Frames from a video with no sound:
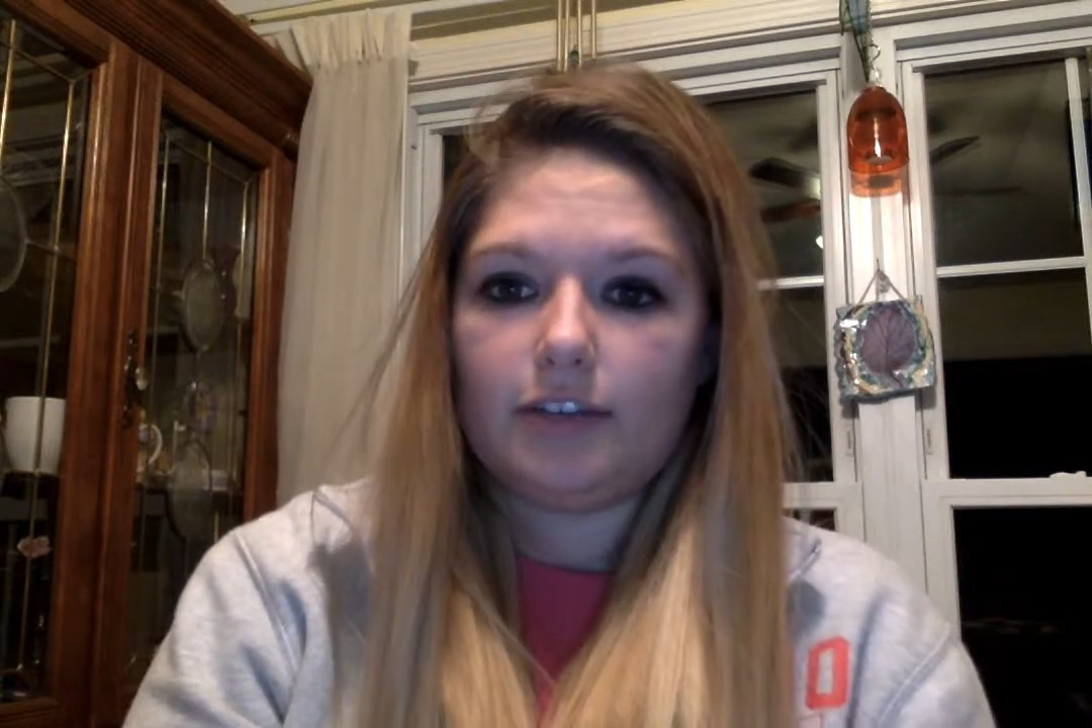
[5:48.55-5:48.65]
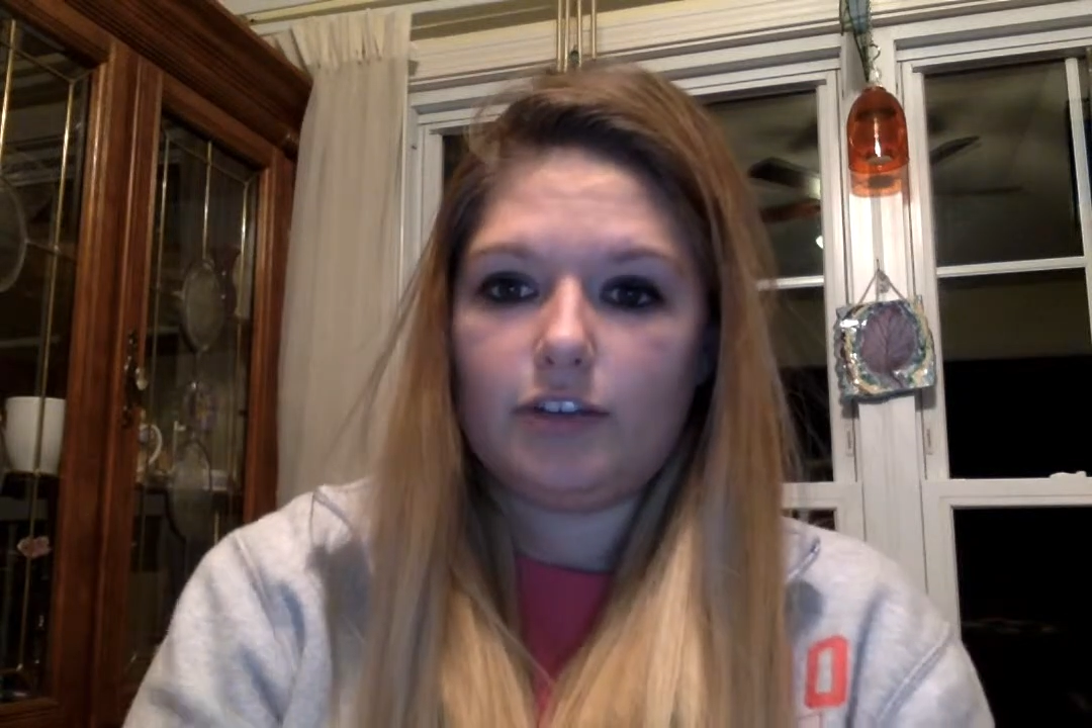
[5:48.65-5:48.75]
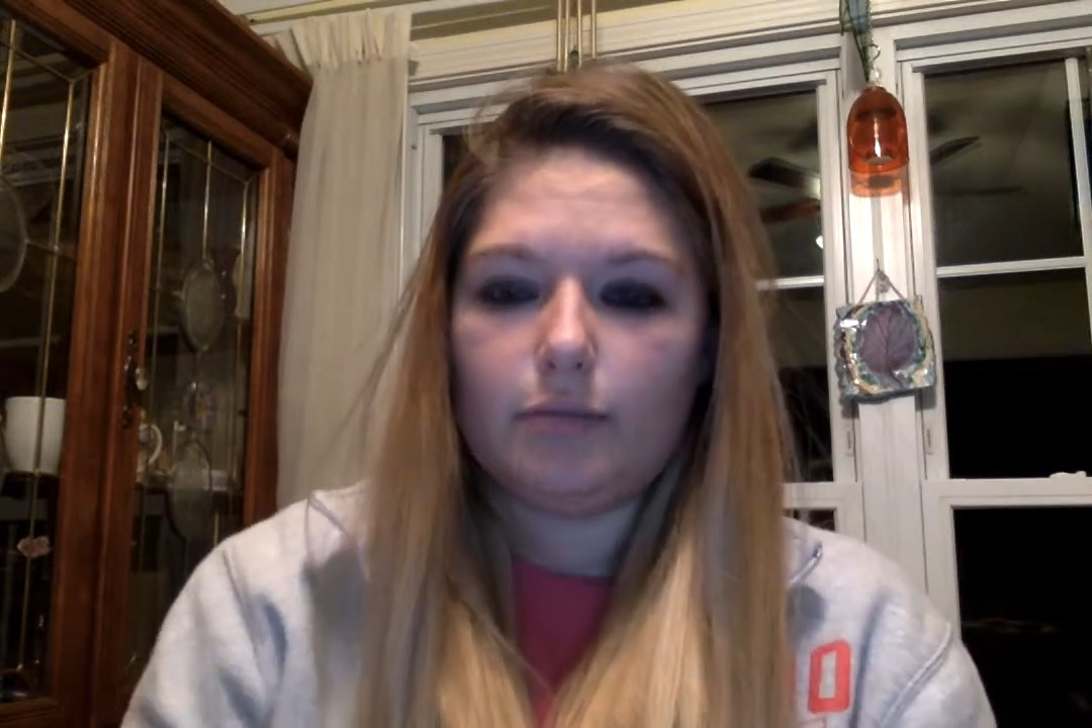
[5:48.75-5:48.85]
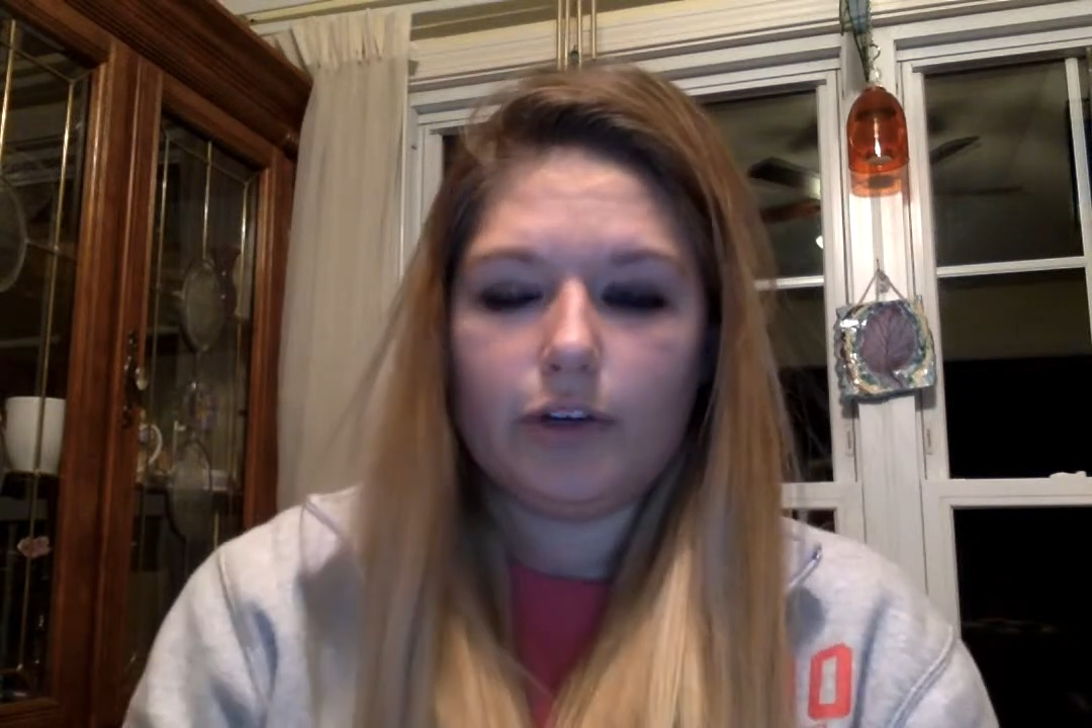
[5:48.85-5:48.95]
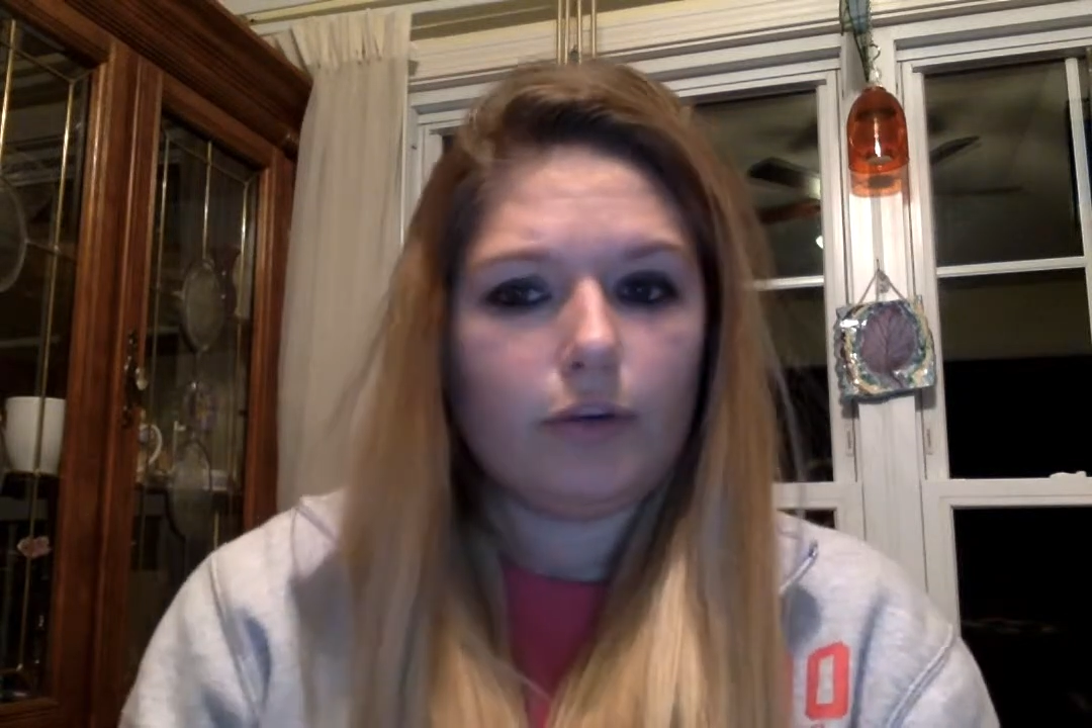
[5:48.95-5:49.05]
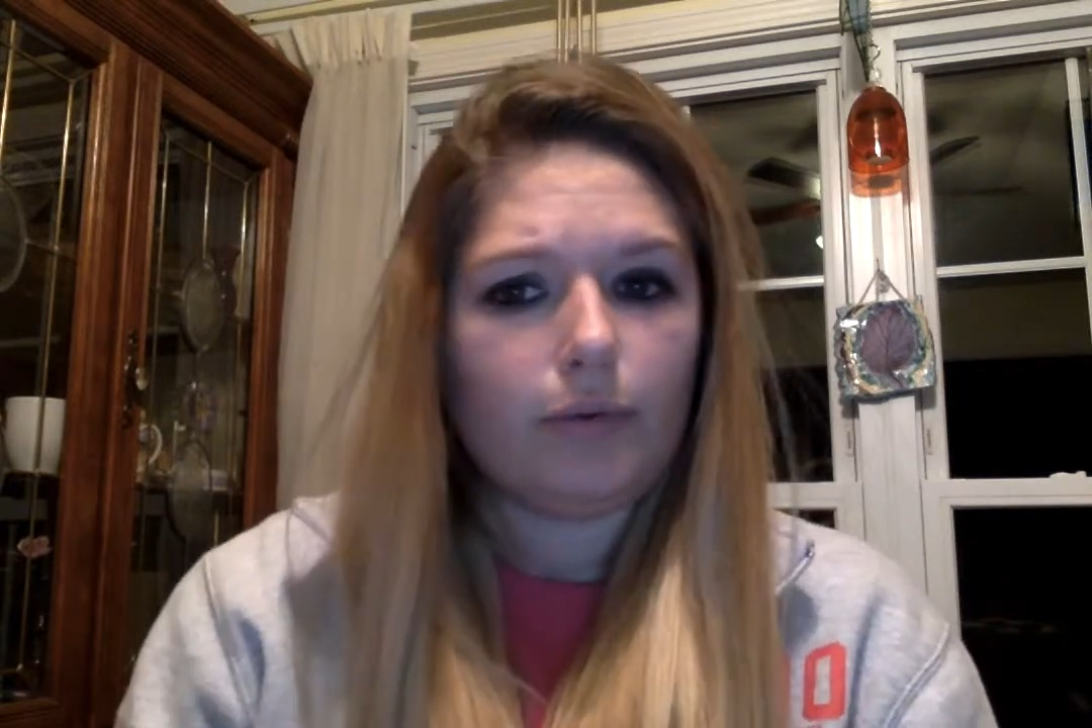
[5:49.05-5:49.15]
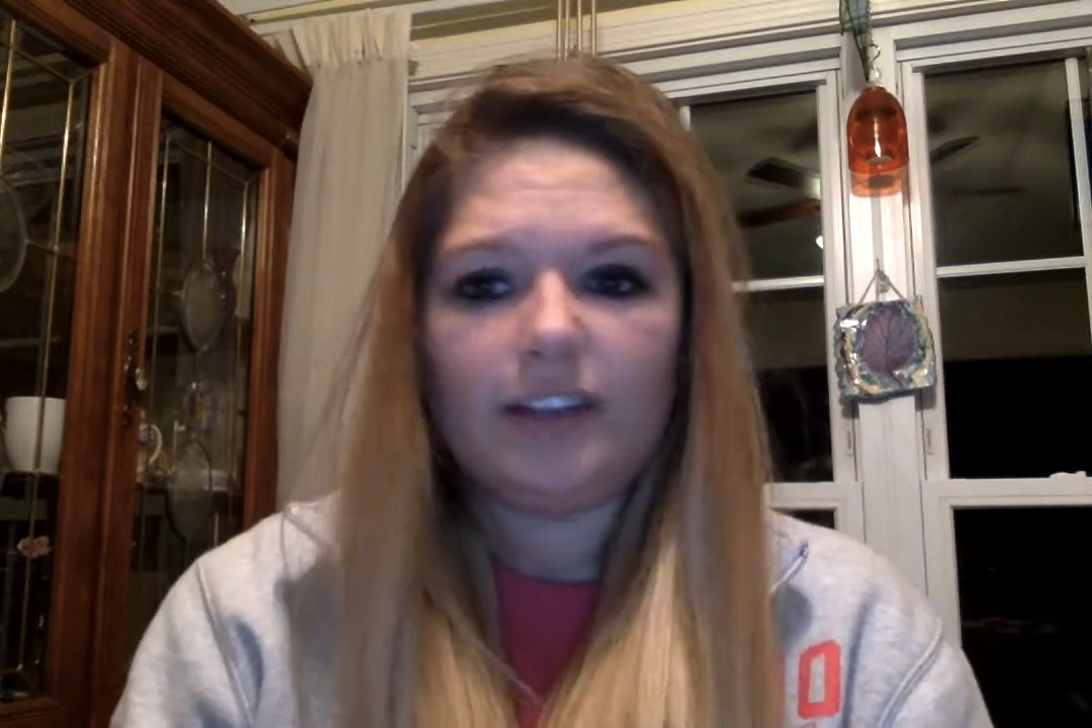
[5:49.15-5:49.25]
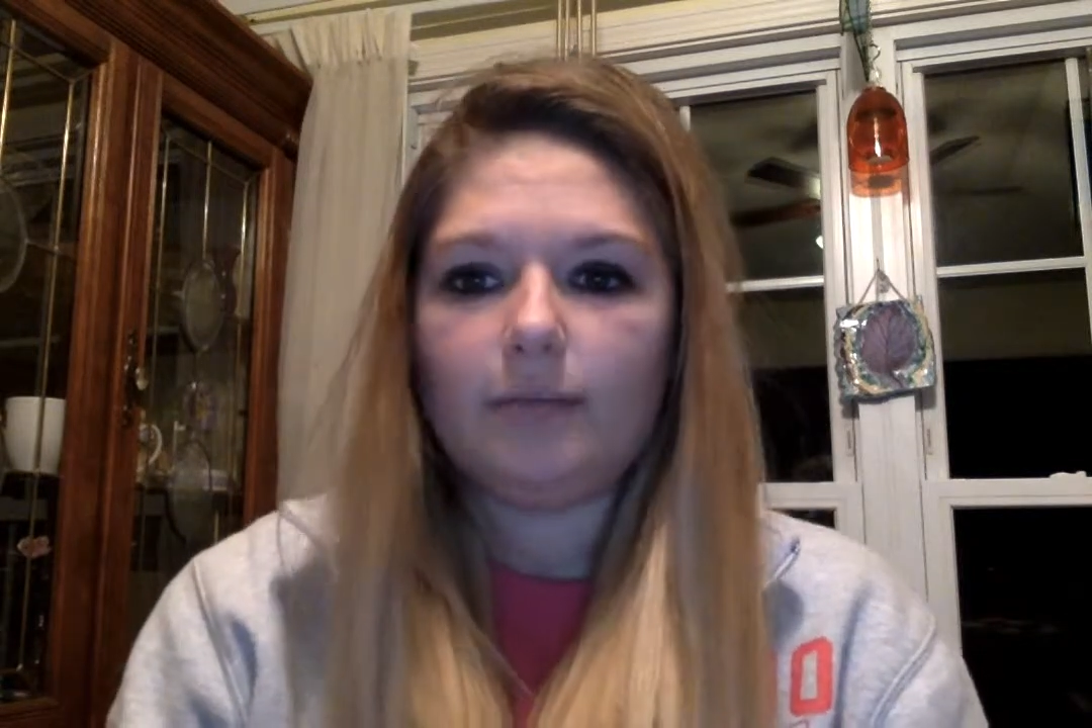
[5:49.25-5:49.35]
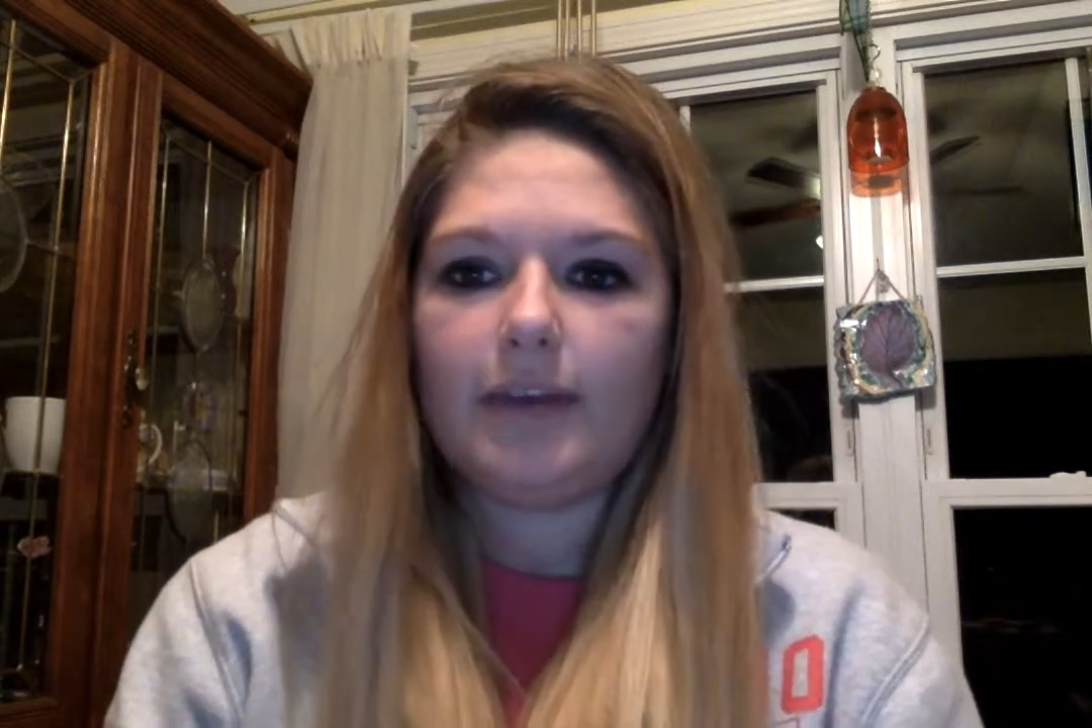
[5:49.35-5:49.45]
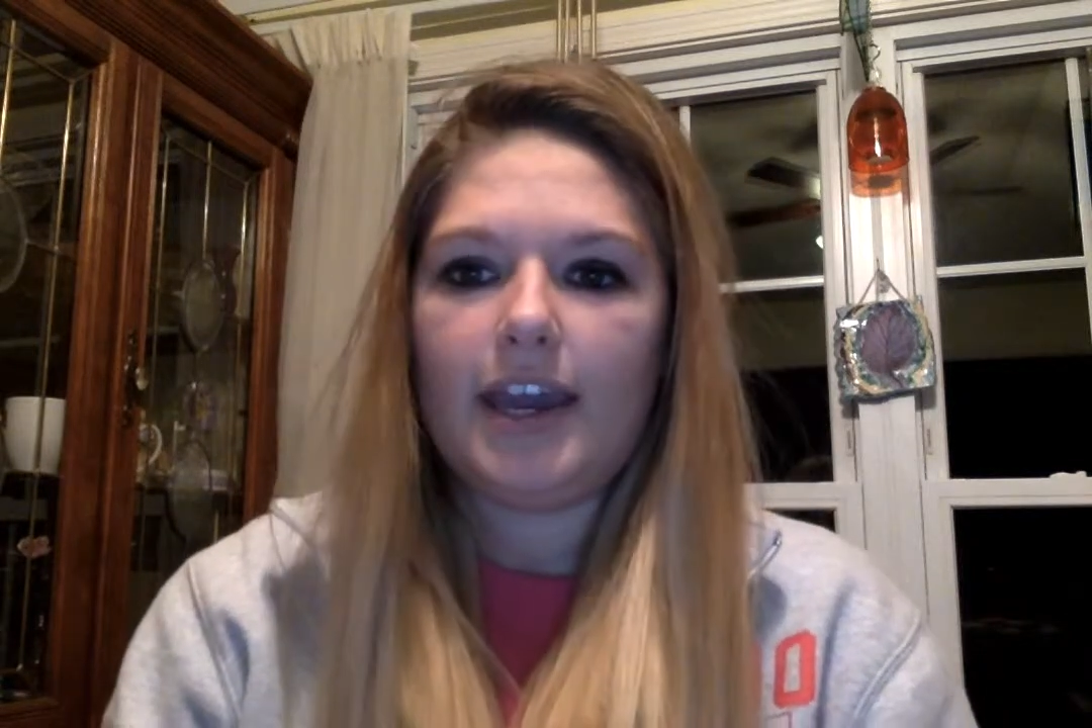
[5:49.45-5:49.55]
you can put your
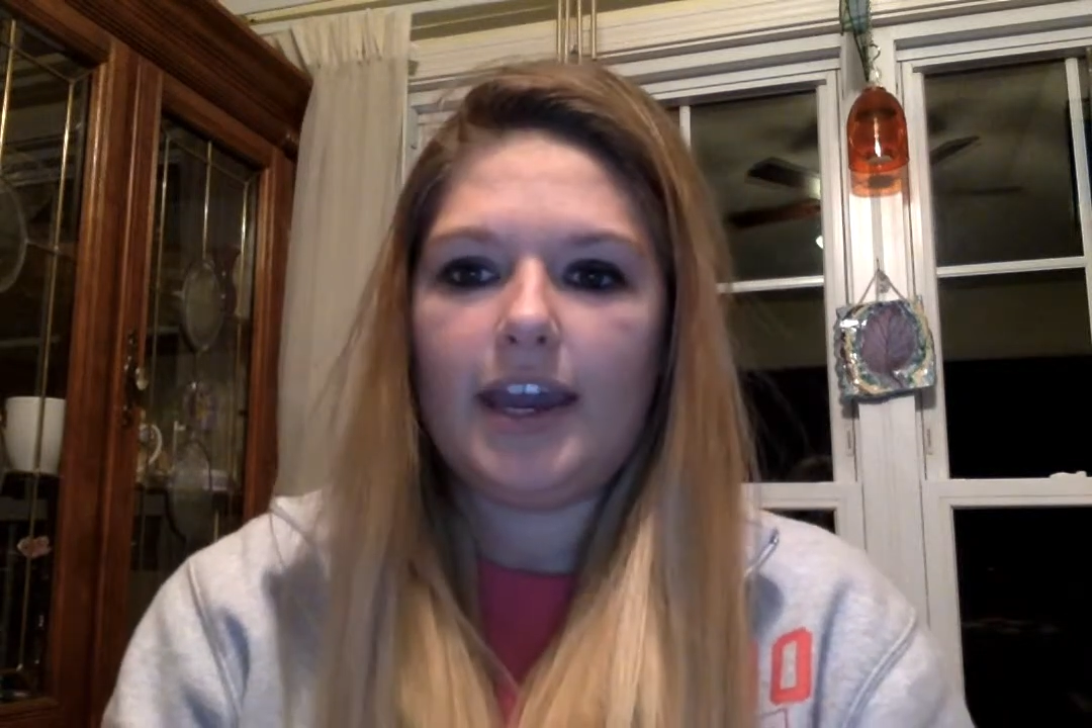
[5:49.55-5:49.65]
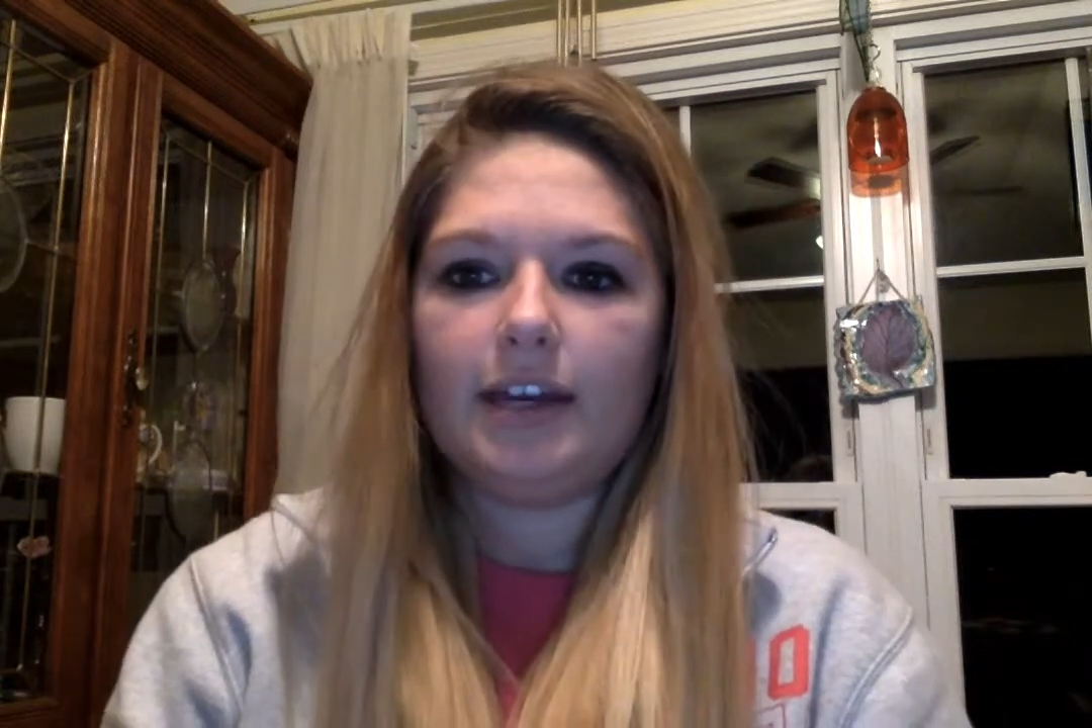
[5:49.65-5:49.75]
resume